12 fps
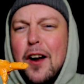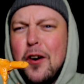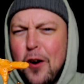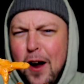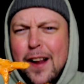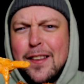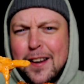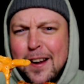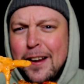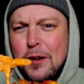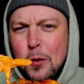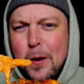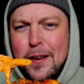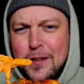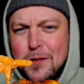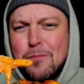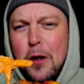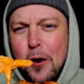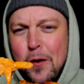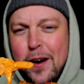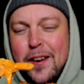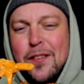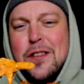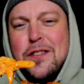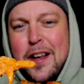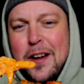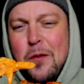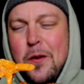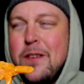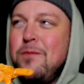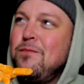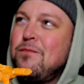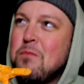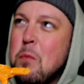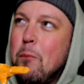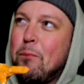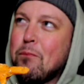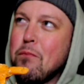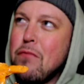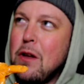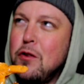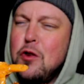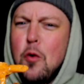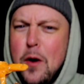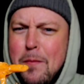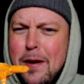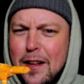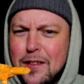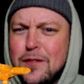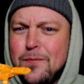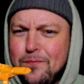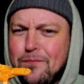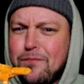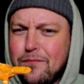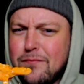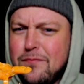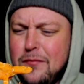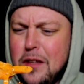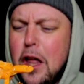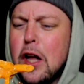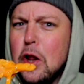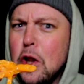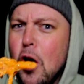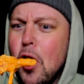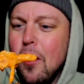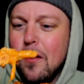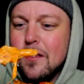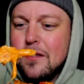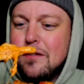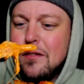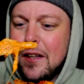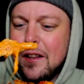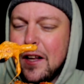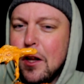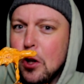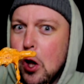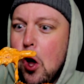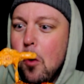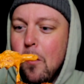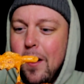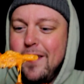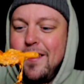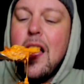cried today twice already. The second one, 20 minutes. Like a long one.